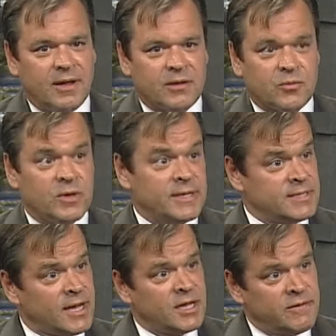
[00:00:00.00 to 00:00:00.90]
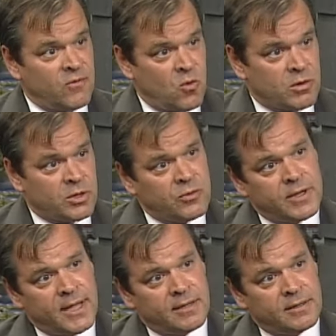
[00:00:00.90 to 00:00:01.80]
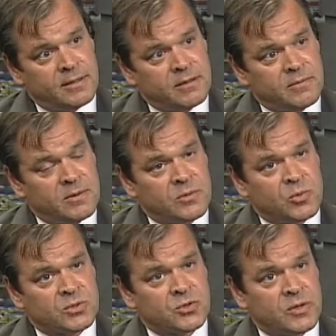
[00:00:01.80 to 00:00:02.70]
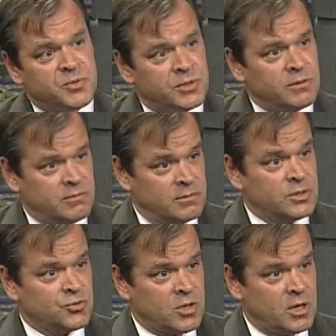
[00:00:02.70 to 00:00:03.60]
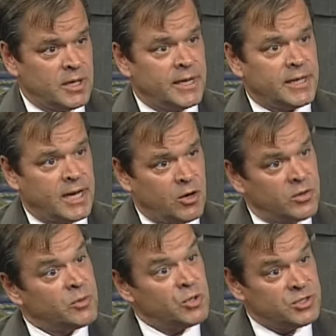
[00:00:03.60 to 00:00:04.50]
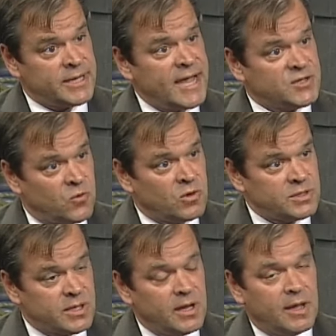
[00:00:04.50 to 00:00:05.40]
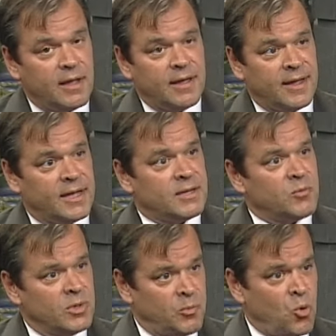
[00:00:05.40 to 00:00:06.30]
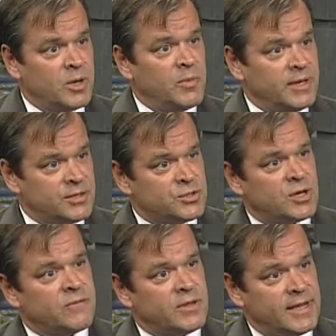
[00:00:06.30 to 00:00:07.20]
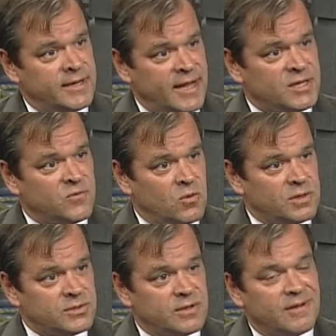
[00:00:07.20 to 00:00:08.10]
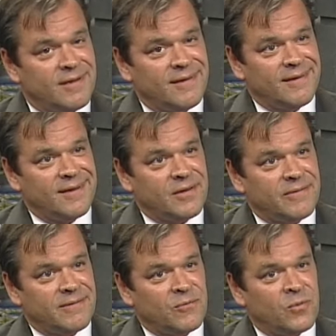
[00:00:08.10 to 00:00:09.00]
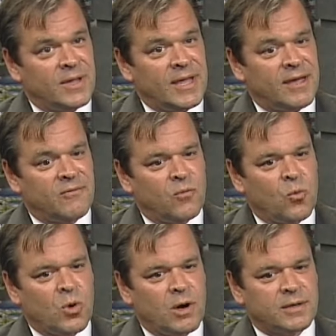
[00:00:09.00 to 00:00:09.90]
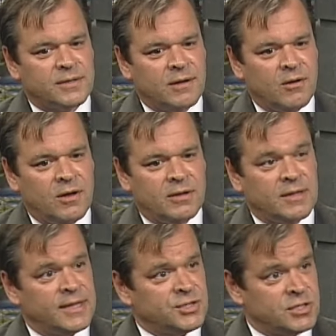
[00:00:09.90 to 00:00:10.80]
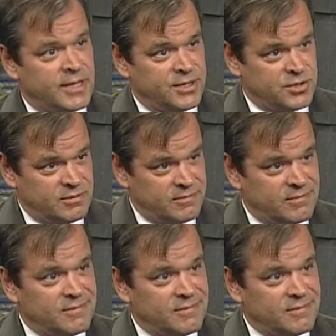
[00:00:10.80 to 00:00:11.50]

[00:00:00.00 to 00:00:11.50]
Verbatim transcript: through an executive order, created the, the Prescription Drug and Heroin Abuse Task Force and appointed me to serve on that task force. Uh, we have worked on legislation